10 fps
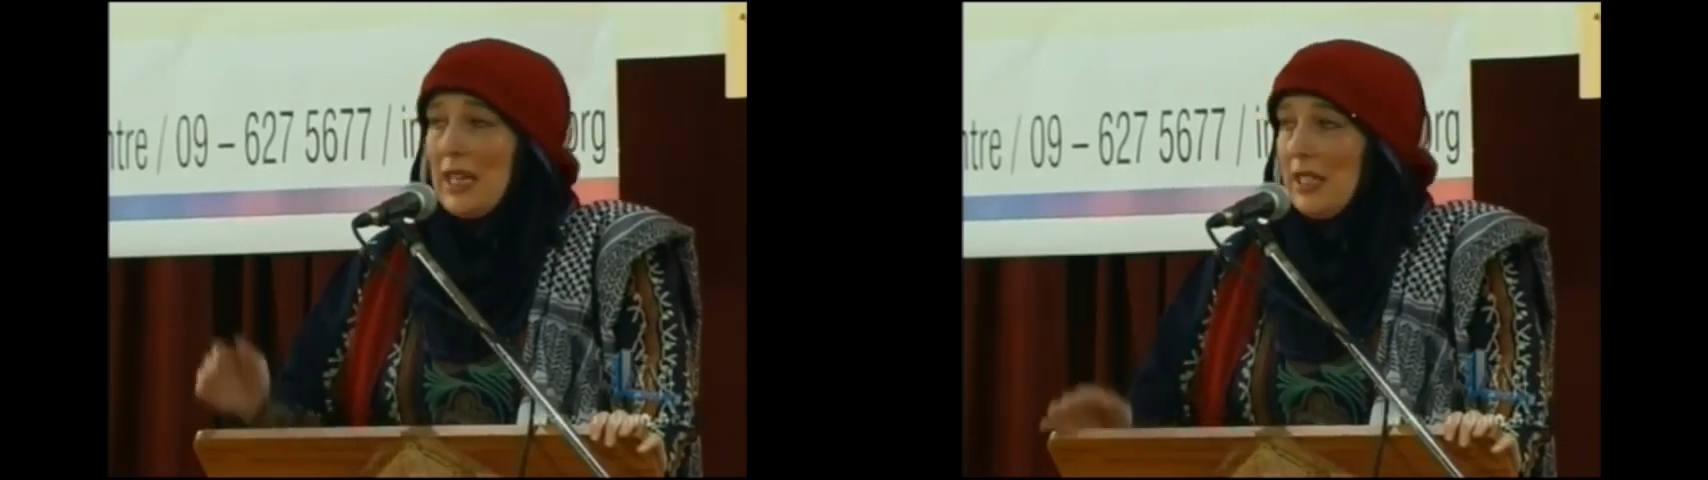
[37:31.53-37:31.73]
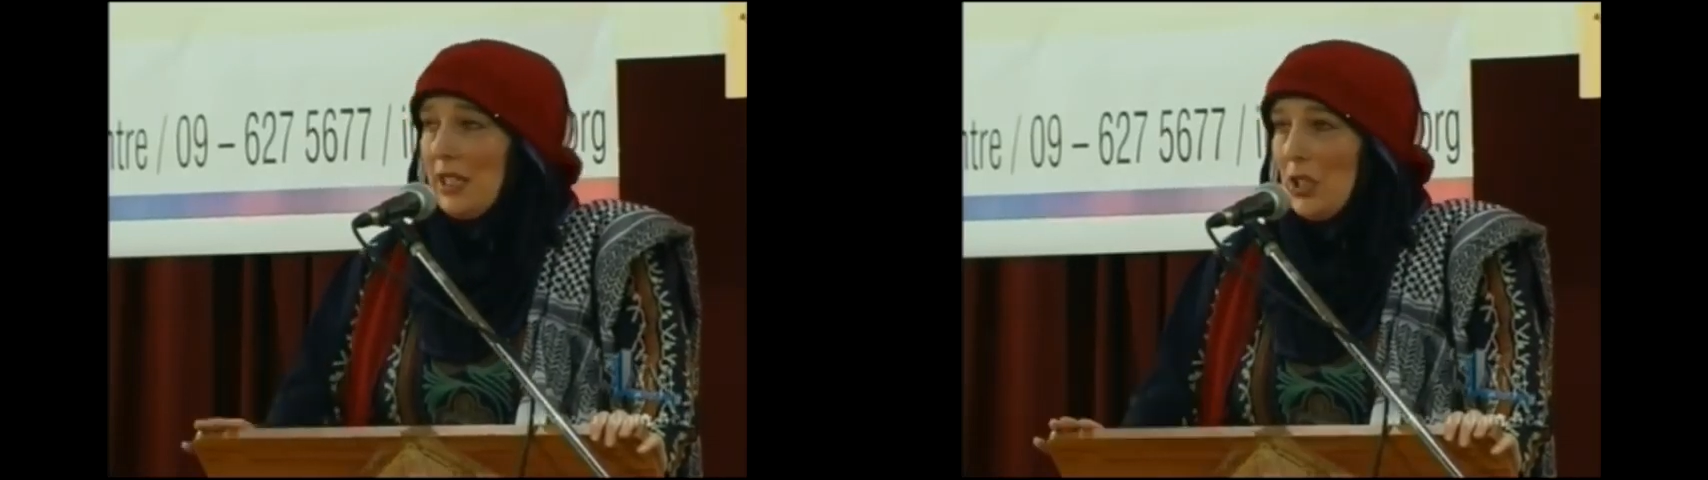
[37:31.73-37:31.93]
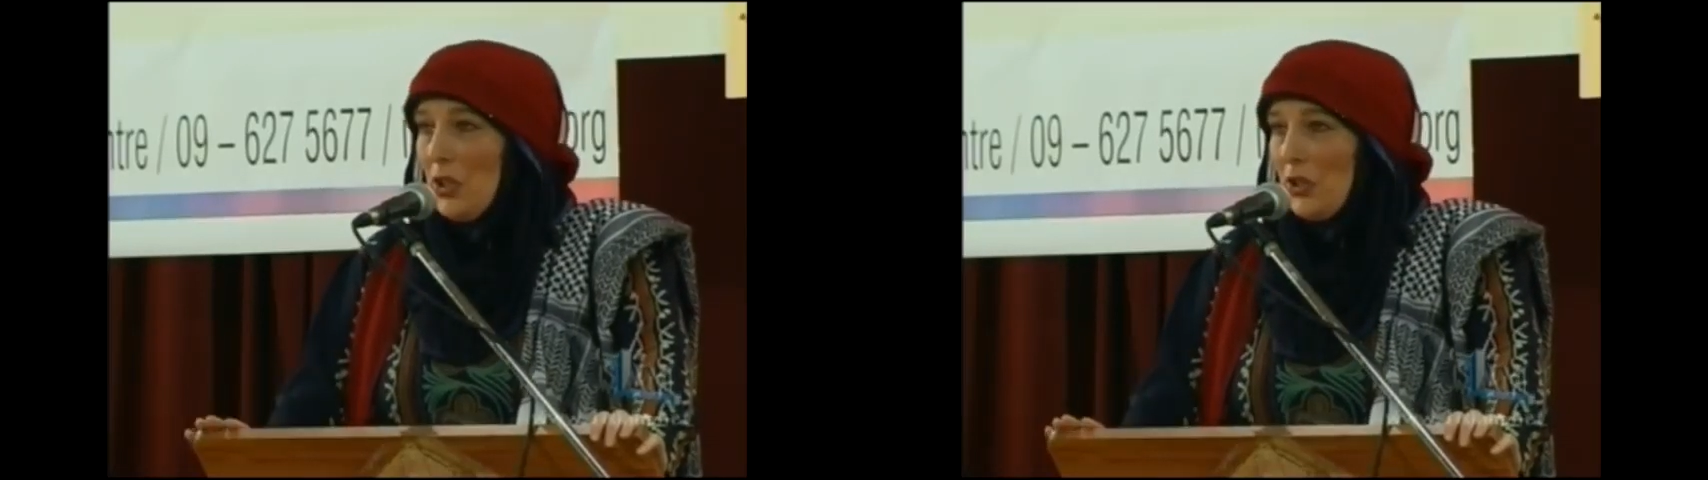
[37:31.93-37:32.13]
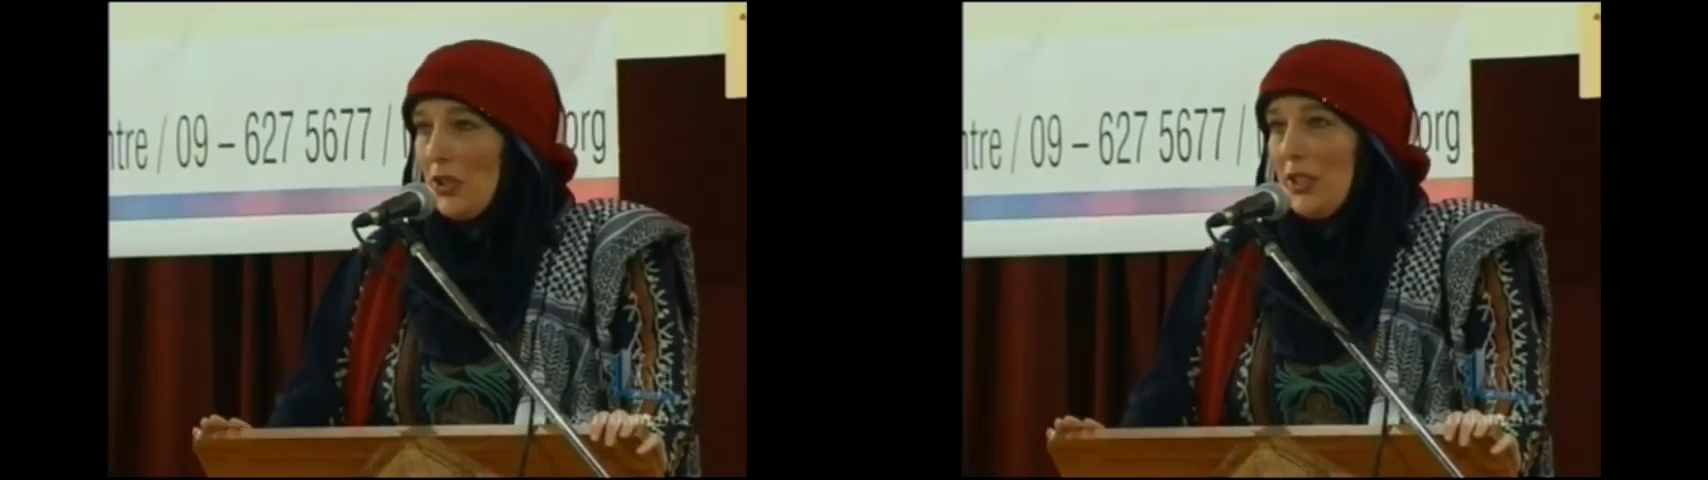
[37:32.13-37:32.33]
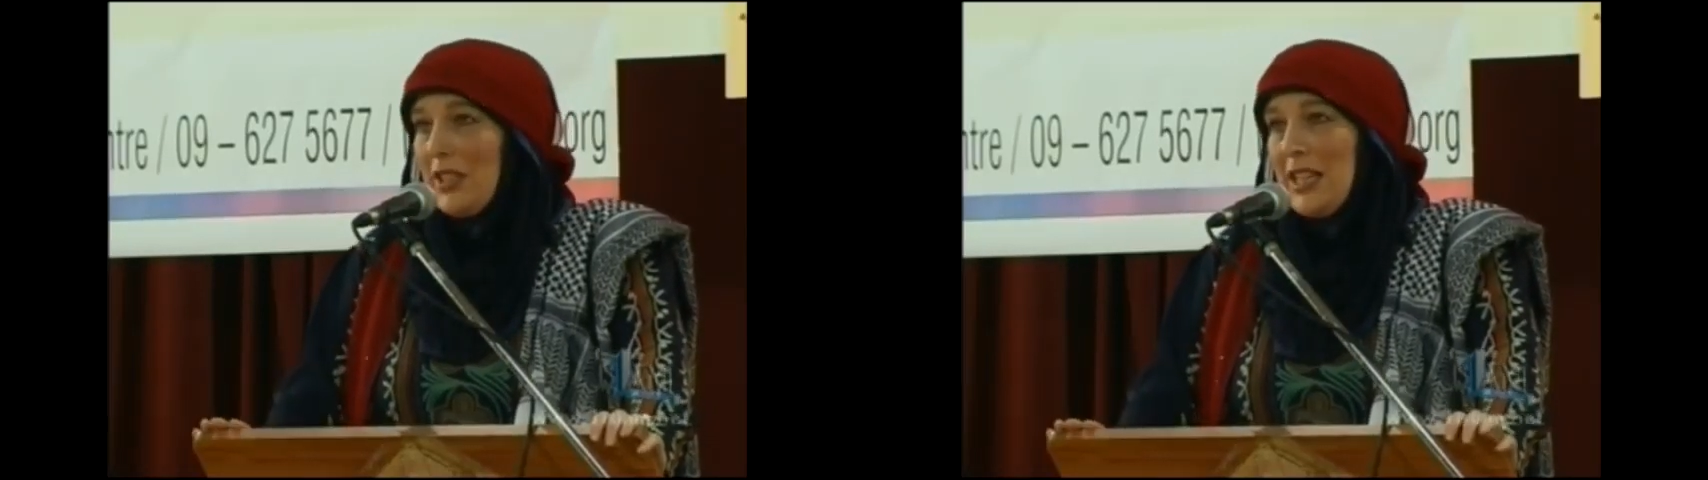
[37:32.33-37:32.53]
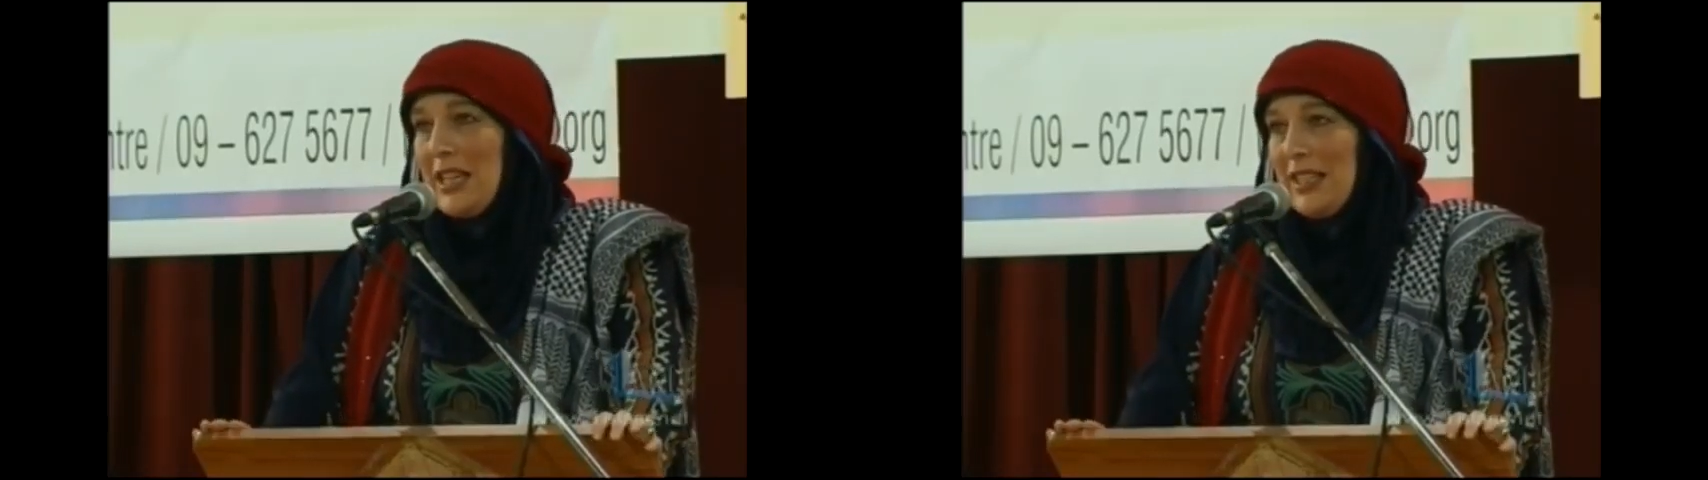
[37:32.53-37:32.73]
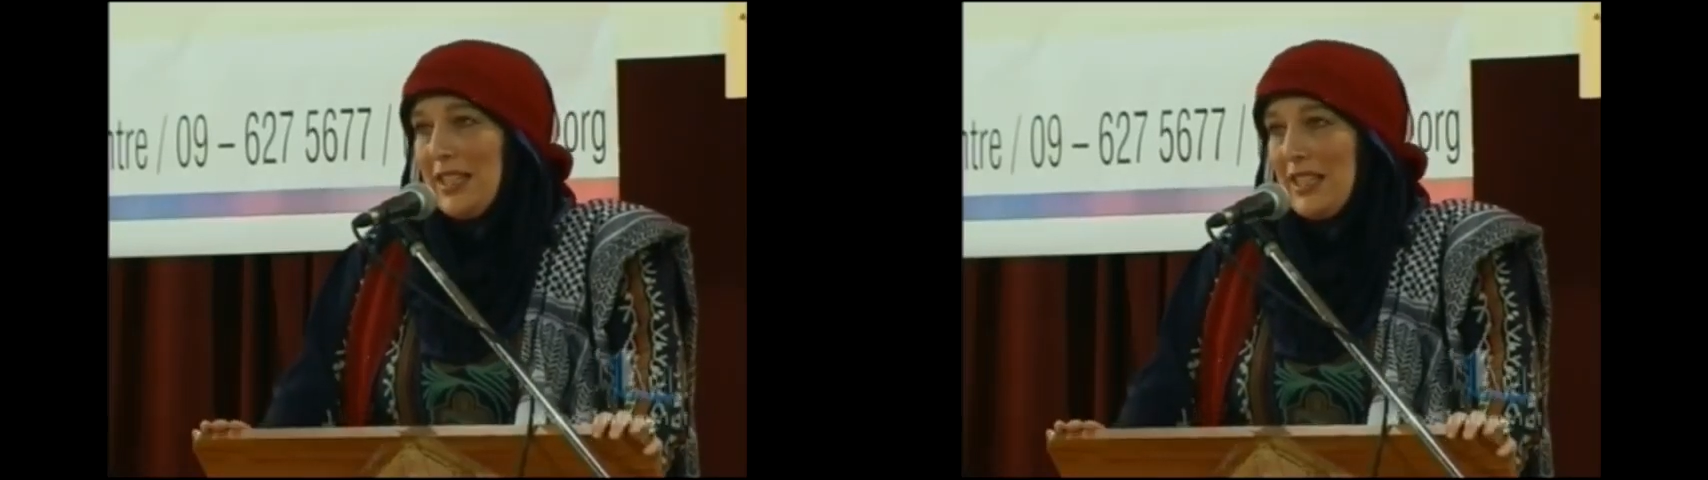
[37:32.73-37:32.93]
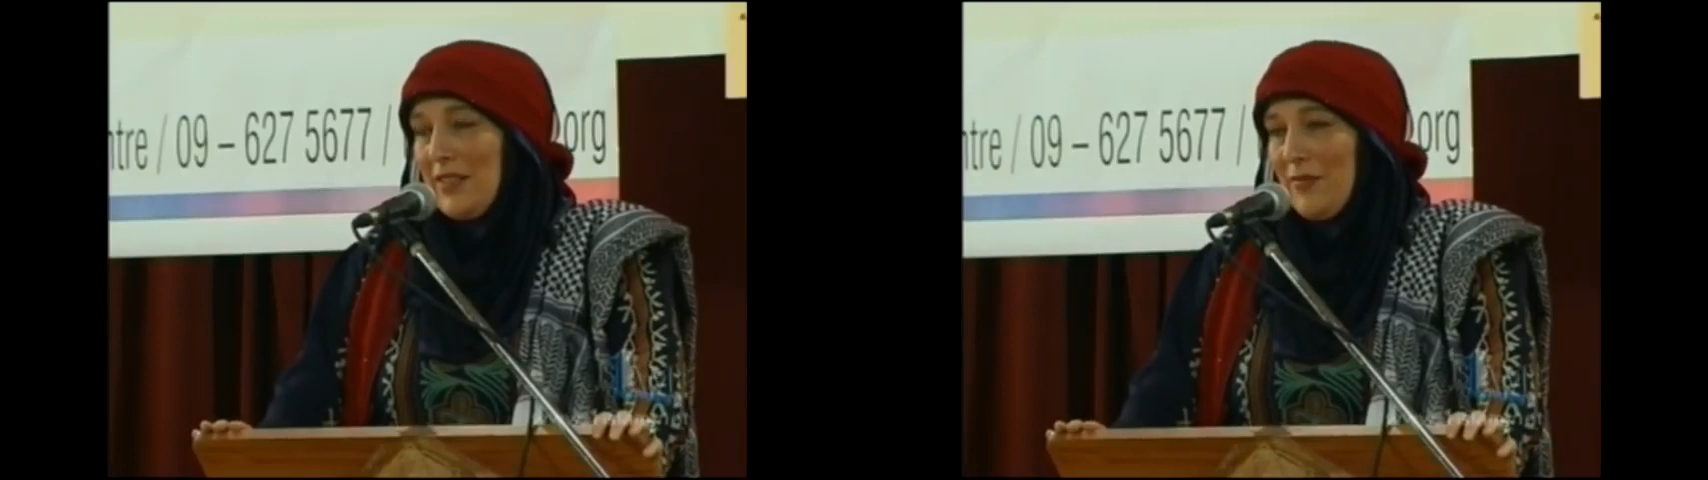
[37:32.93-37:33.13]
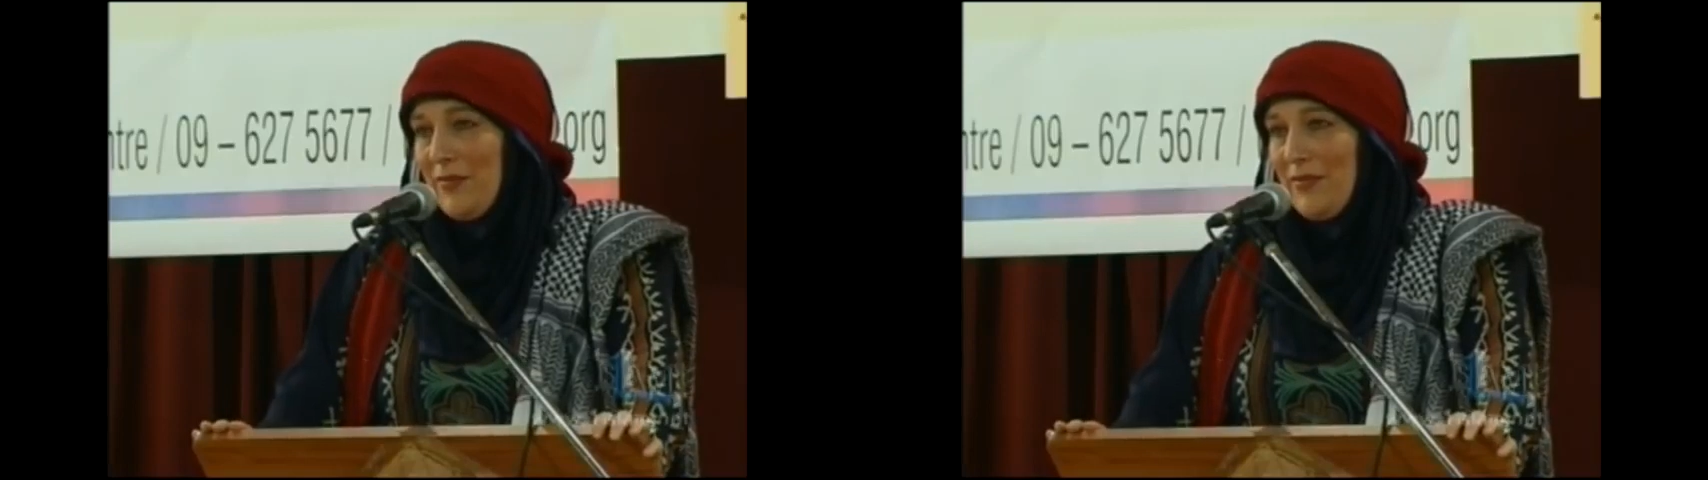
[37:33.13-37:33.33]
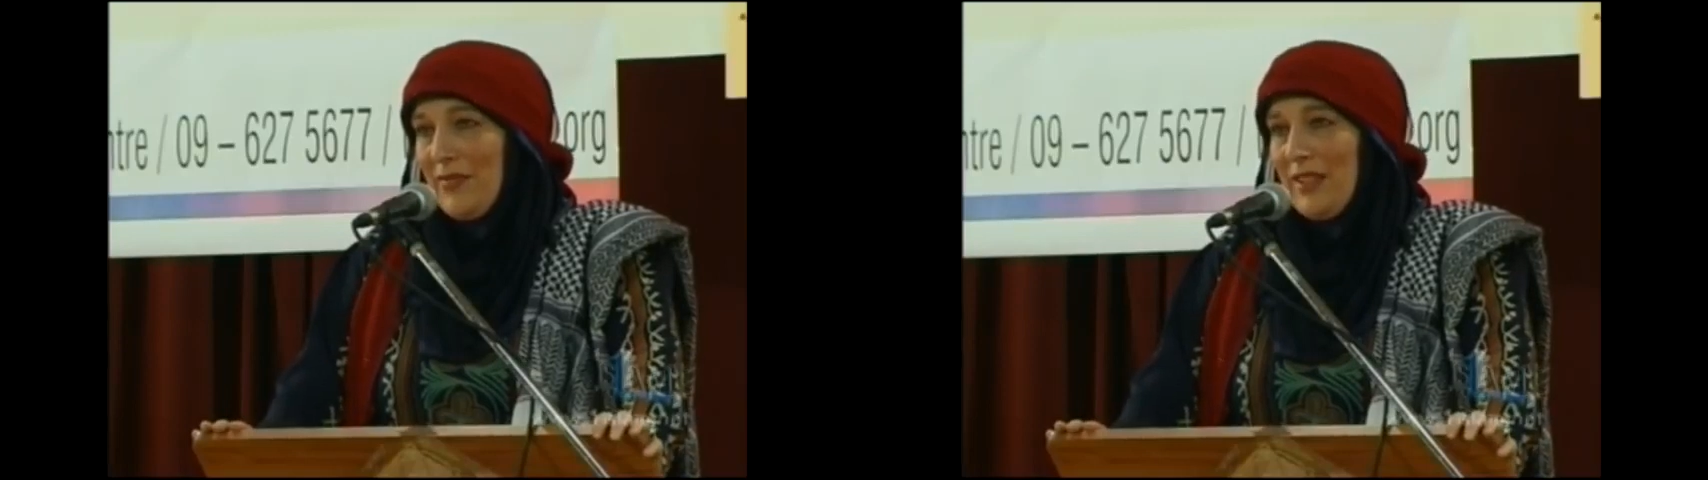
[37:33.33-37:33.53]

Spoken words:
9 o'clock at night.